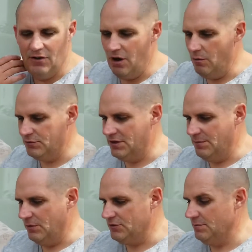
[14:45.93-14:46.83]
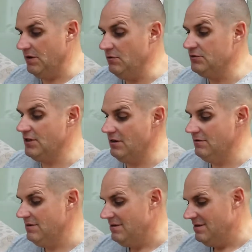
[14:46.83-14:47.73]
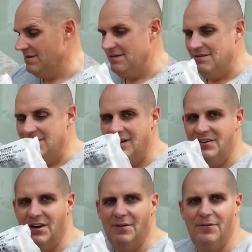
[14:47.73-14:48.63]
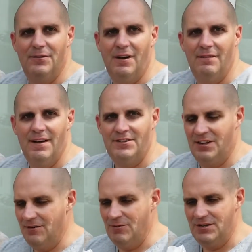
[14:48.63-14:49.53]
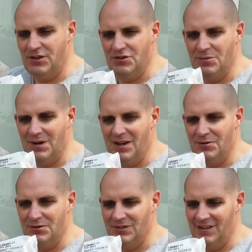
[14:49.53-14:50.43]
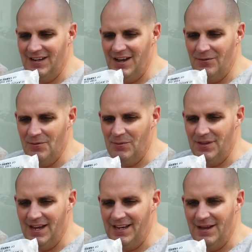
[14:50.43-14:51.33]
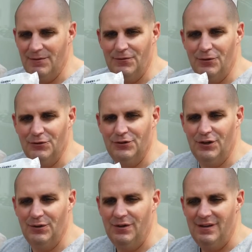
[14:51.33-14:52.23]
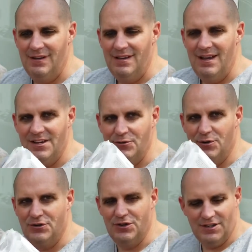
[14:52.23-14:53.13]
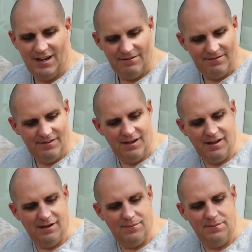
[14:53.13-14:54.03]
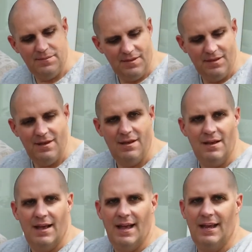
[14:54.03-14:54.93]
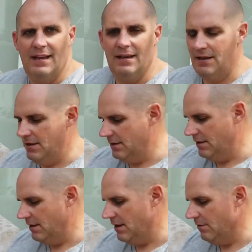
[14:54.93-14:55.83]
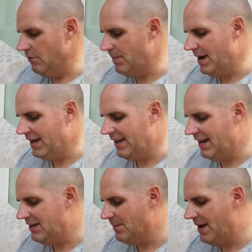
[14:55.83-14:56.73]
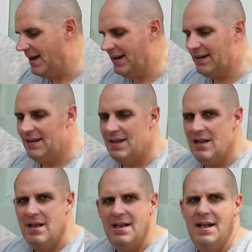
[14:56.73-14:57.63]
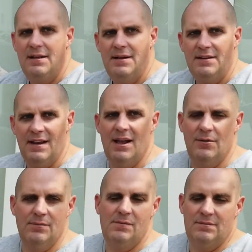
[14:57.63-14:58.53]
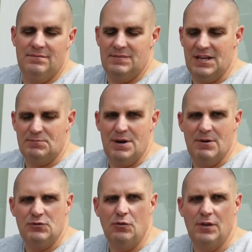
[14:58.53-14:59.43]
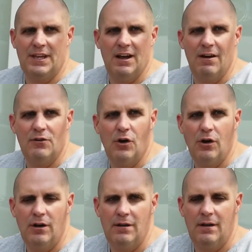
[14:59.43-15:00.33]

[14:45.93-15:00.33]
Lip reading: got holes in the bottom, and also, I've had to rescue somebody else and help them with their kit before, so it's always good to have a repair kit in your bag. Now that's pretty much all the kit I've got,